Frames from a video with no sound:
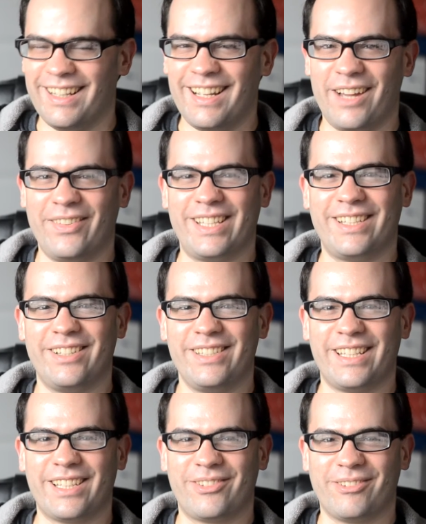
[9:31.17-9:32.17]
As always,
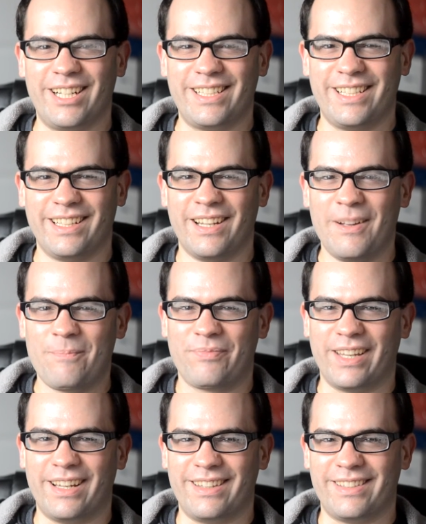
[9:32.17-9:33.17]
thanks for watching.
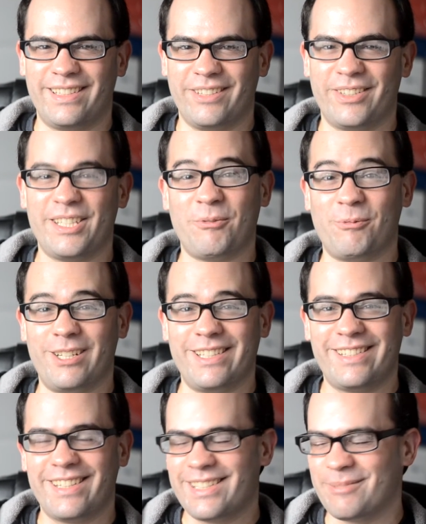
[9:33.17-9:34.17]
The series
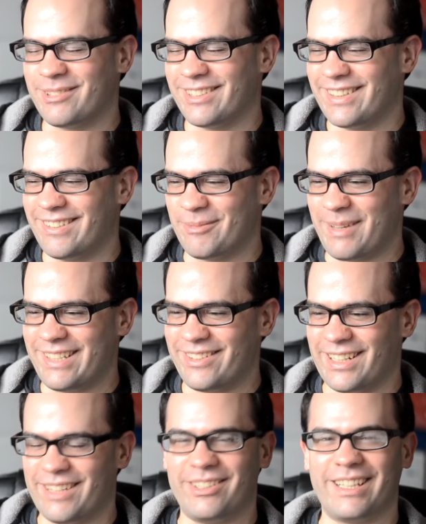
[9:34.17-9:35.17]
was supported through
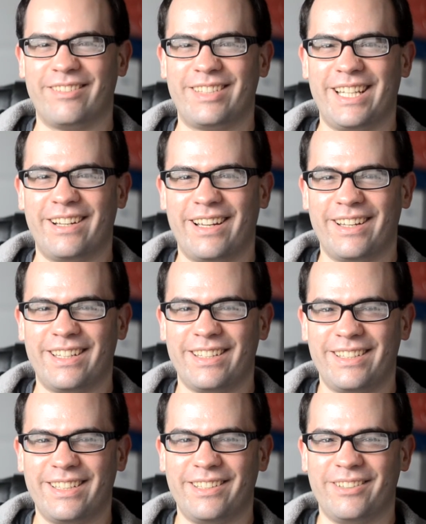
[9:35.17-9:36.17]
Patreon. I want to give a shout out
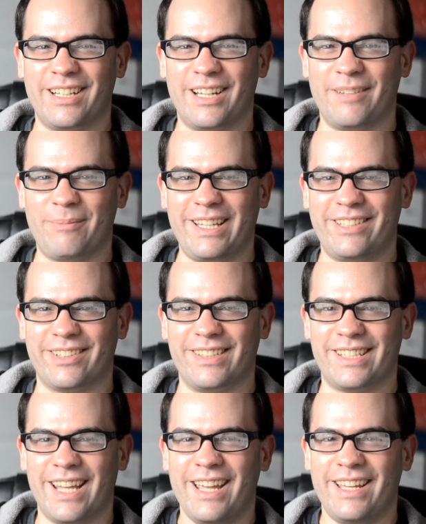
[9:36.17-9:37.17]
to
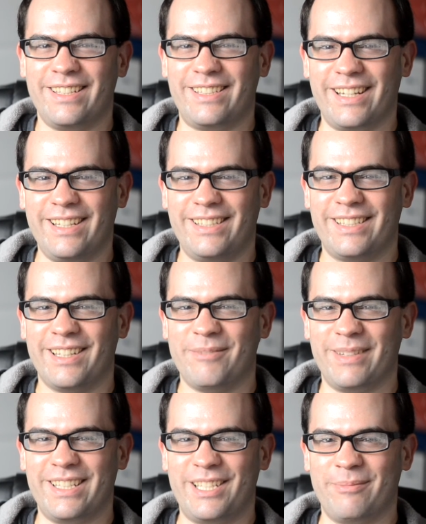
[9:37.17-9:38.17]
patrons Jace,
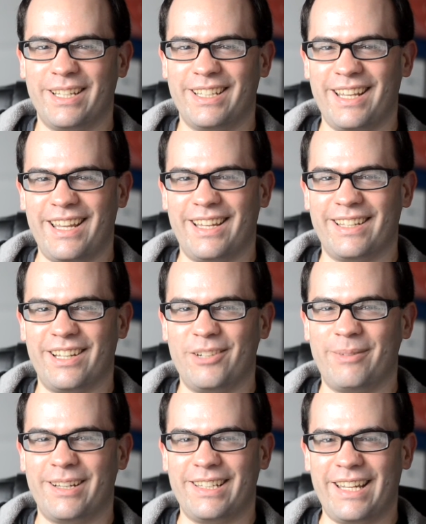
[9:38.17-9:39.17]
Benjamin, and
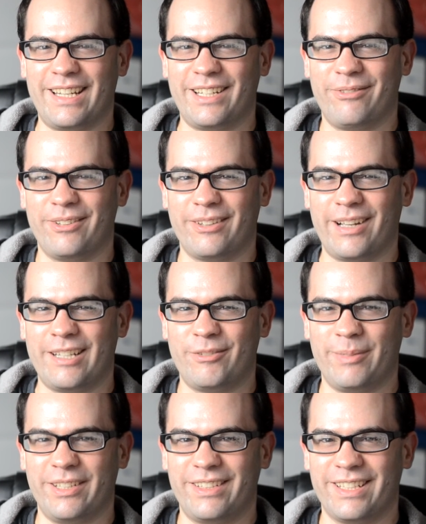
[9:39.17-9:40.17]
Opine and Nana for their
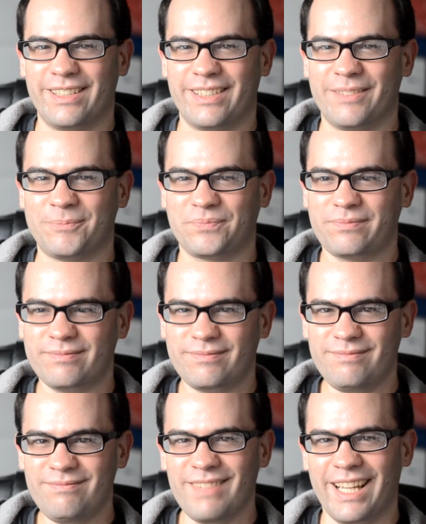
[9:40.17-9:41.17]
contributions.
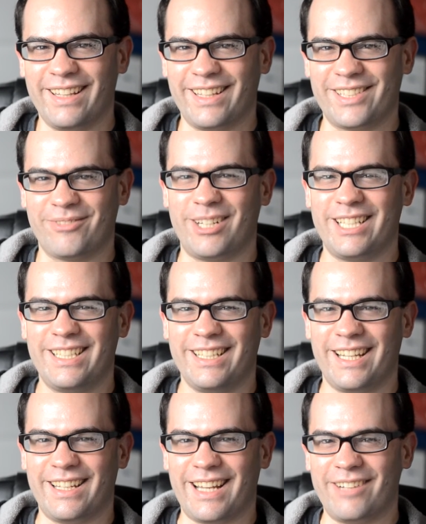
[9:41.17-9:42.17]
Thanks for watching,
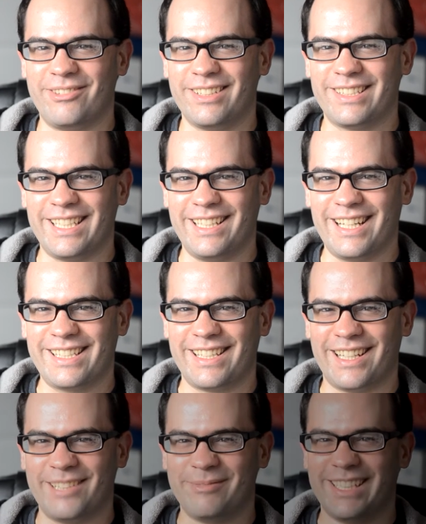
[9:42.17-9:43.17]
and I will see you next
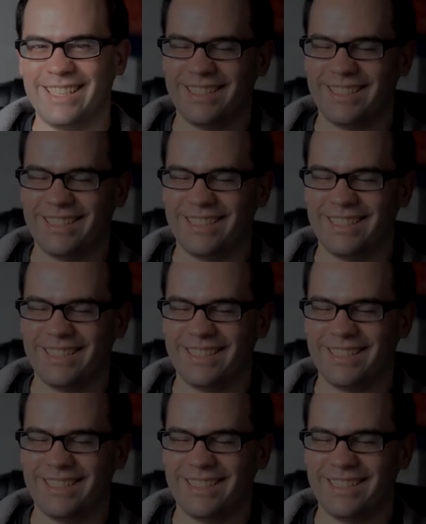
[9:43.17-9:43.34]
time.